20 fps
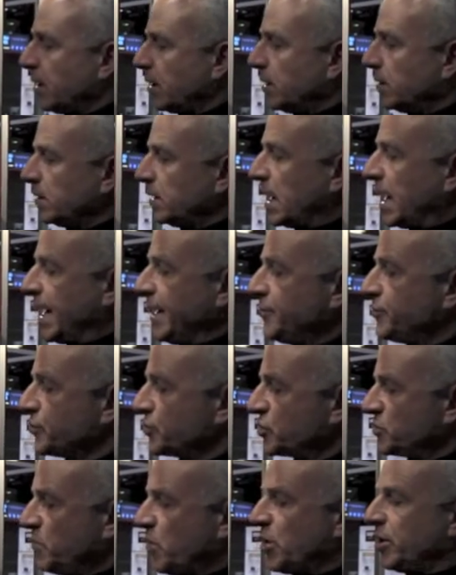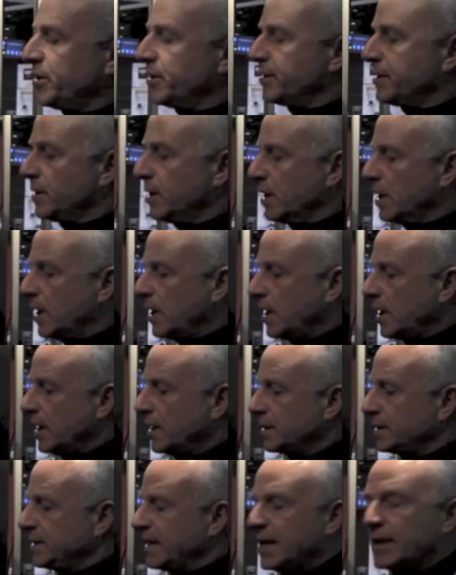our Hydra Smart
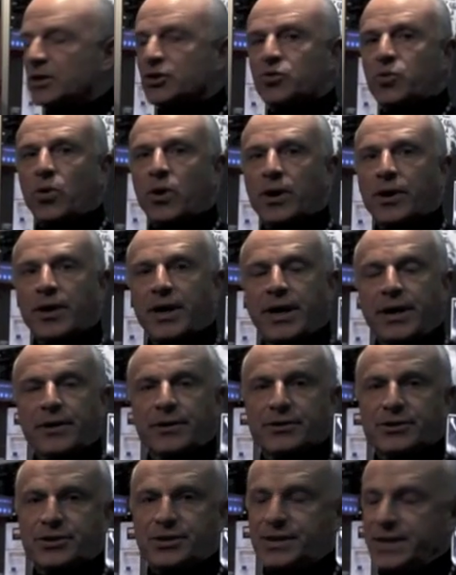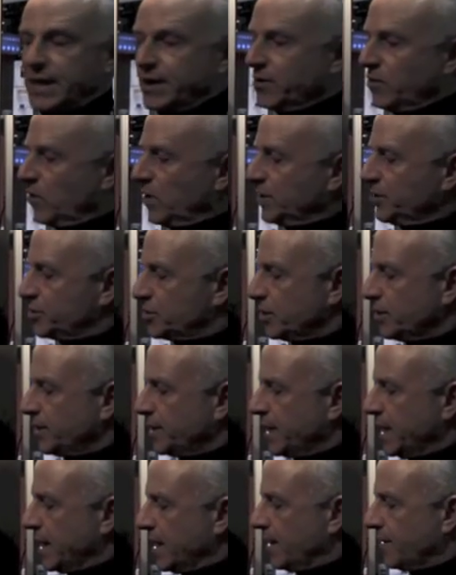uh, tankless water heaters, 10 to 1
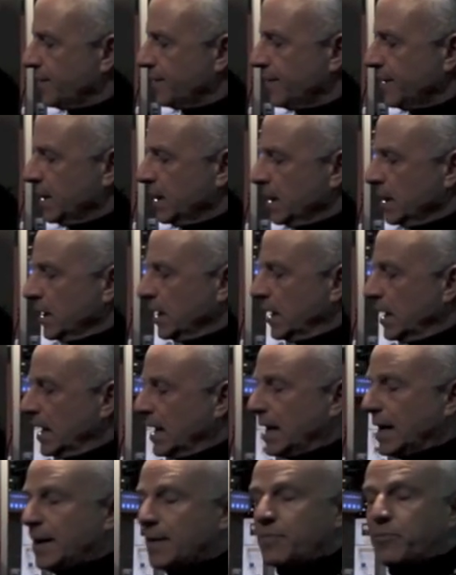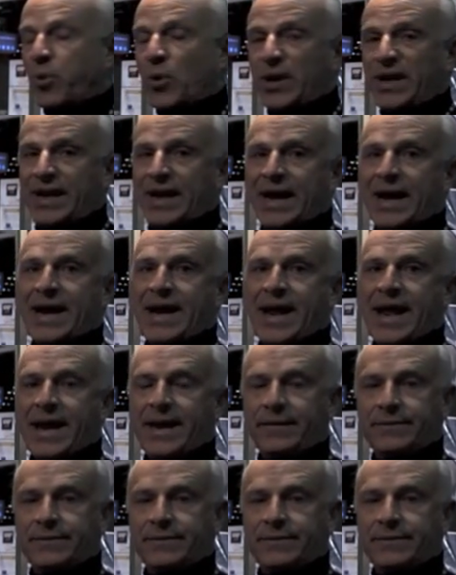turn down, uh, 0.98